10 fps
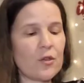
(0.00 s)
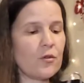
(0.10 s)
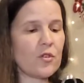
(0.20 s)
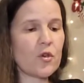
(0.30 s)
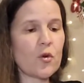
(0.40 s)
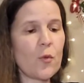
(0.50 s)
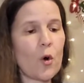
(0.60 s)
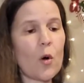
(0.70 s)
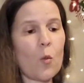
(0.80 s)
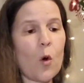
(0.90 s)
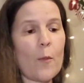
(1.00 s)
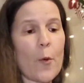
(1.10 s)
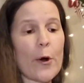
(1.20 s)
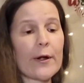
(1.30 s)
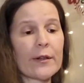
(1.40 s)
YouTube or
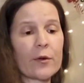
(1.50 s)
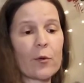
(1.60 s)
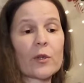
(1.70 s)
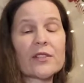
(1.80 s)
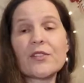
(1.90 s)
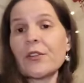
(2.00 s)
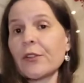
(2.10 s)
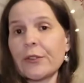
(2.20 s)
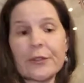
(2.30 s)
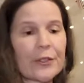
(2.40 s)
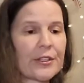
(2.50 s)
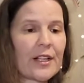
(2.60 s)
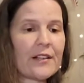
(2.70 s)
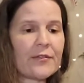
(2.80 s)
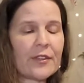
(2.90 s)
Walmart or Cirkul are
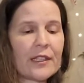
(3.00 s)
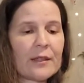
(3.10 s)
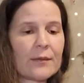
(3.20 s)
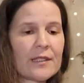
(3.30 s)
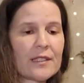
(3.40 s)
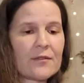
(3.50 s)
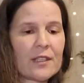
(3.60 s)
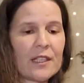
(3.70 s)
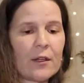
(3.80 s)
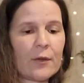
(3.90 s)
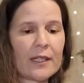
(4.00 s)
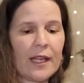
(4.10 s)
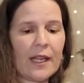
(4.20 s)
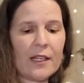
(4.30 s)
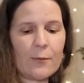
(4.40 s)
not affiliated with this video
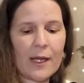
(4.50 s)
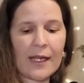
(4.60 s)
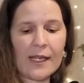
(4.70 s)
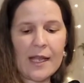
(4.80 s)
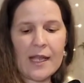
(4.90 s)
in any way.